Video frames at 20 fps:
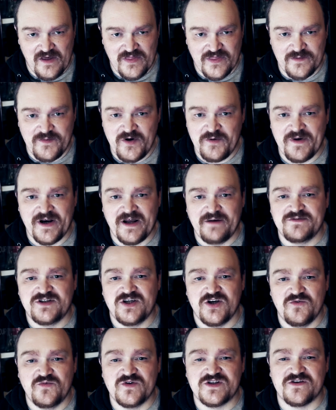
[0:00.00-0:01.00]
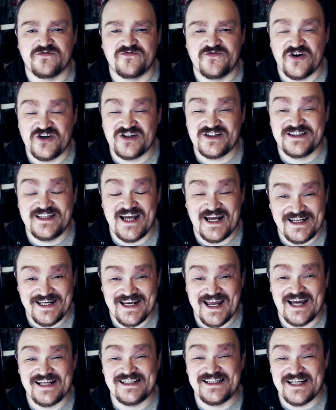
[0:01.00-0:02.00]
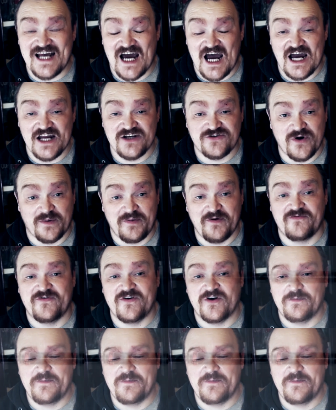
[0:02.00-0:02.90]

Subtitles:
The Moonman M2 was the first dedicated eyedropper fill